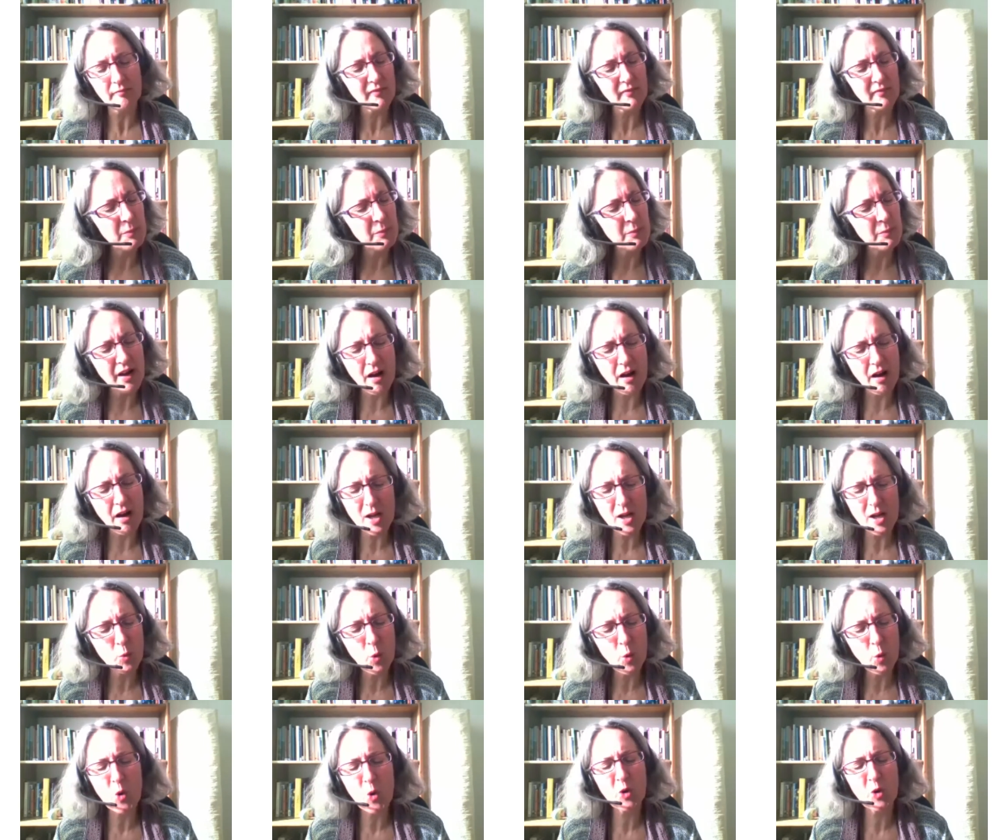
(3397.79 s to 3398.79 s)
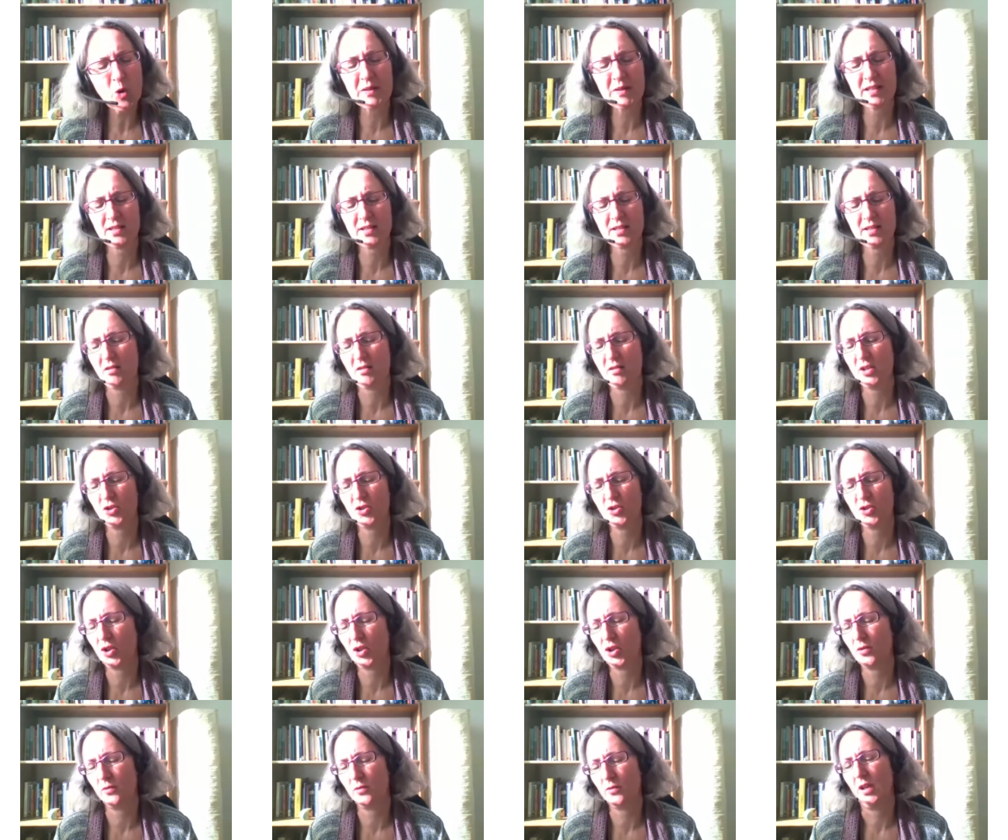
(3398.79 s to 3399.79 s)
But I walk beside
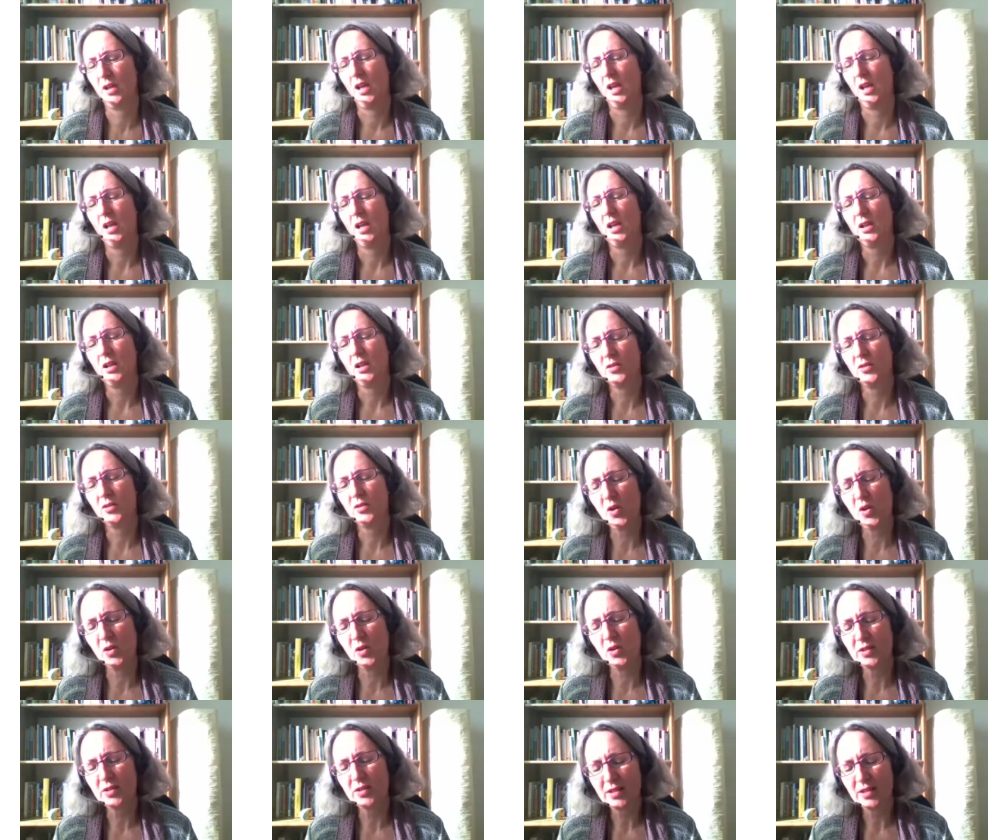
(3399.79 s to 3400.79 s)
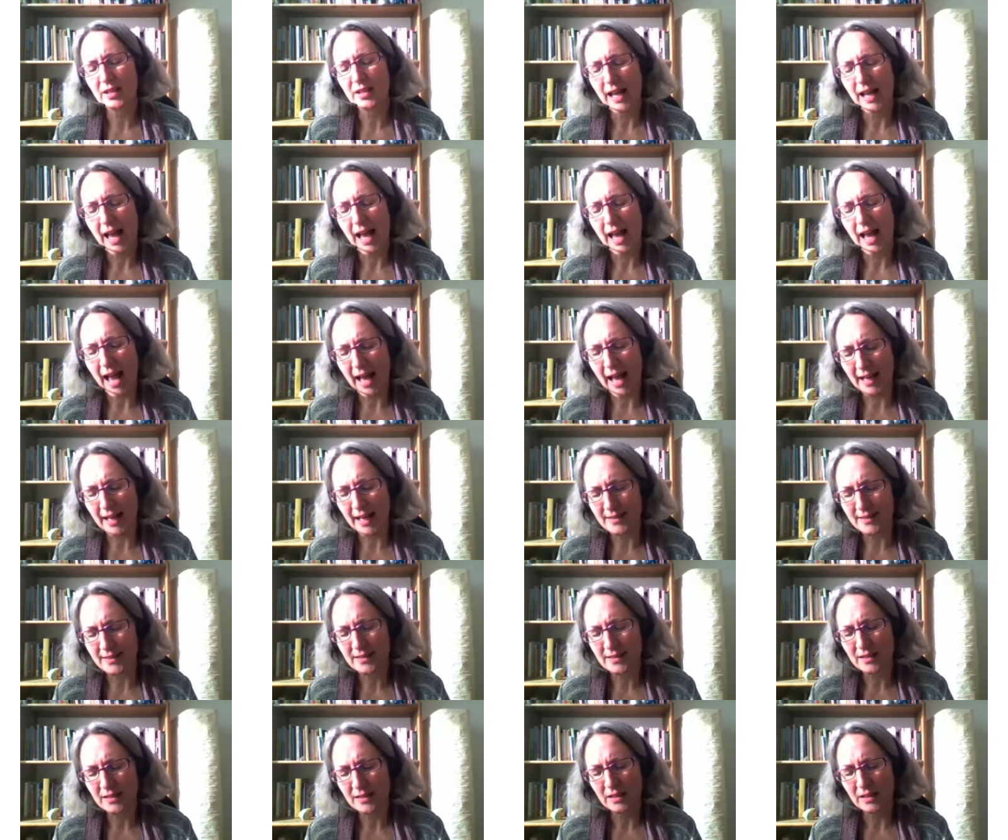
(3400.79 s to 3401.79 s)
you, not as
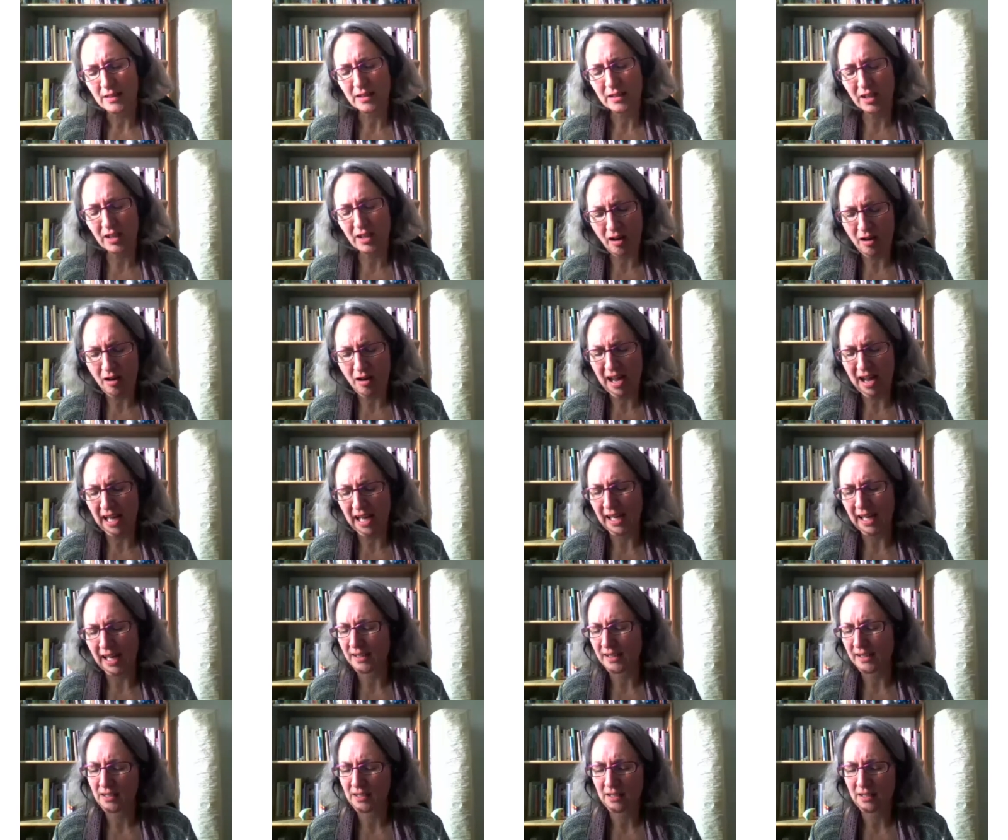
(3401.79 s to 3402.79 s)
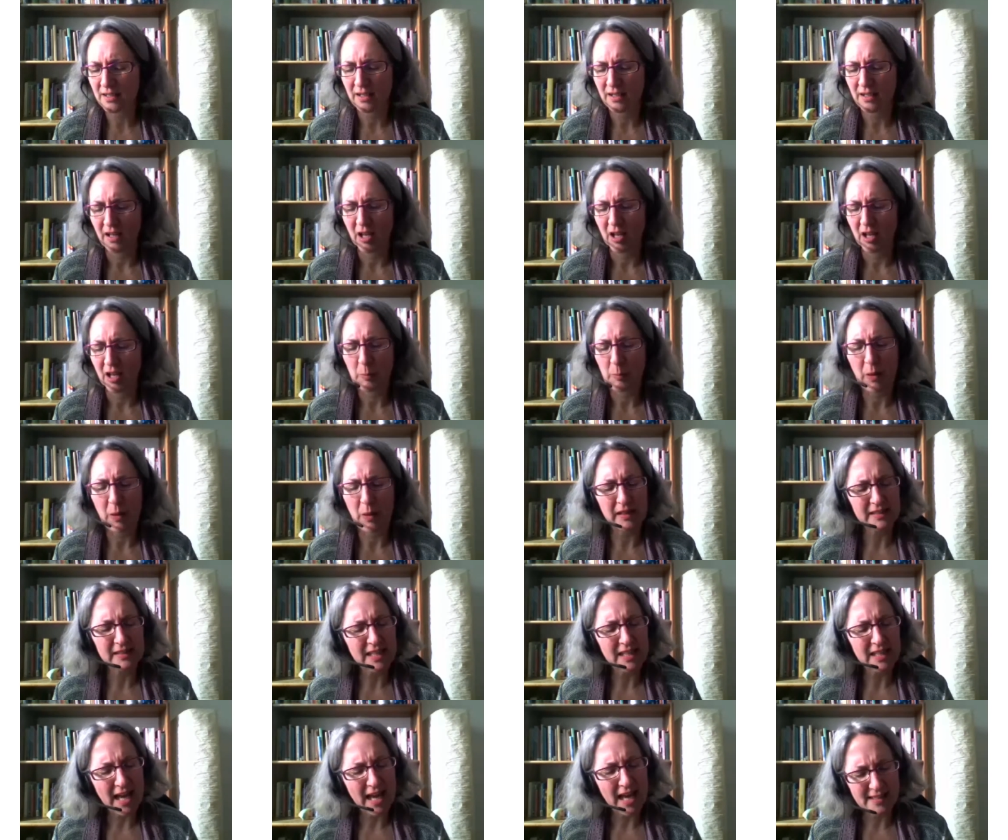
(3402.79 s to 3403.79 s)
guide, but
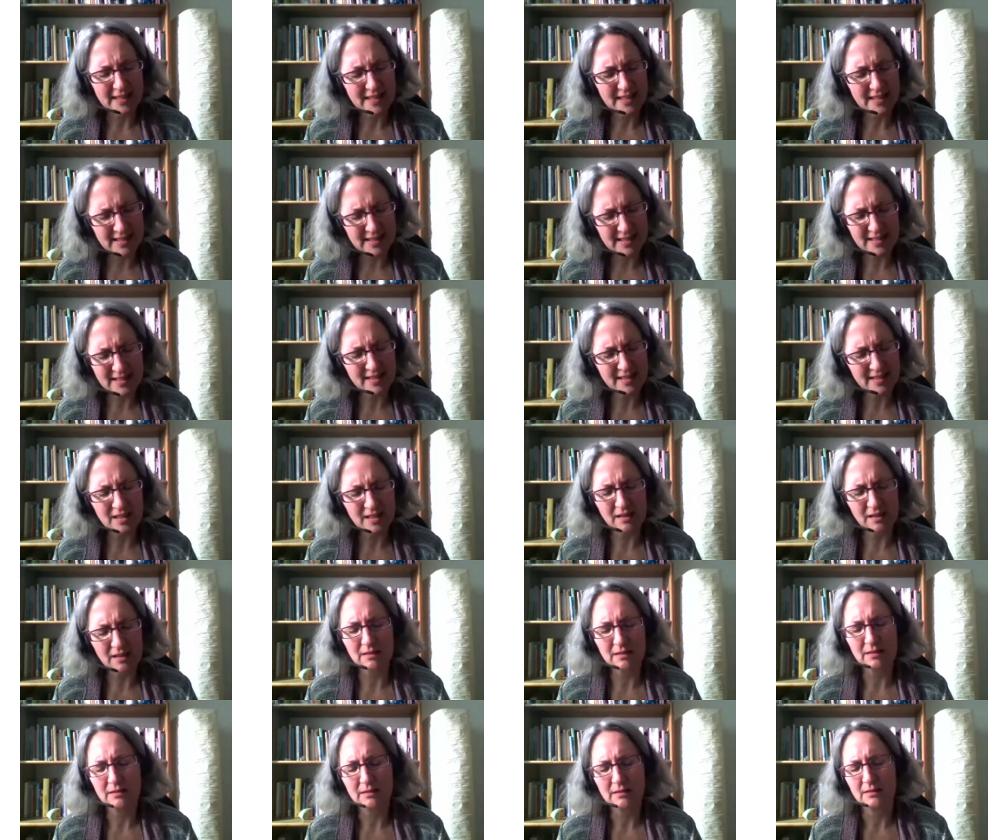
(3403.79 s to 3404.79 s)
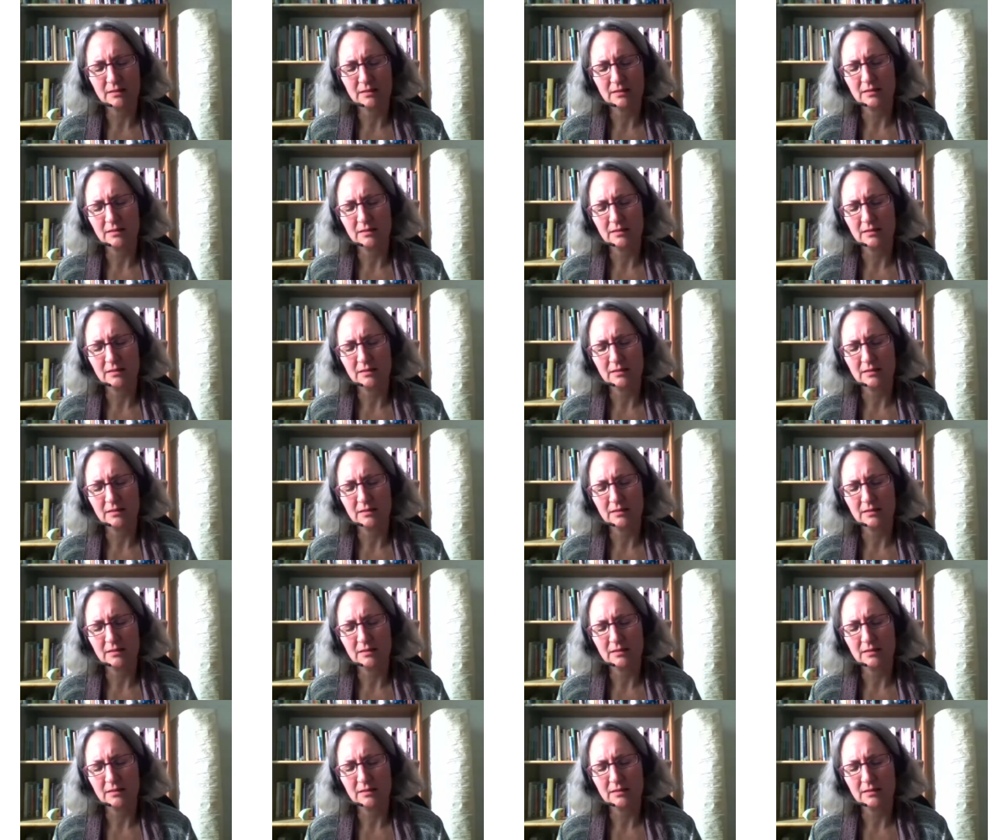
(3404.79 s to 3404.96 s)
as sister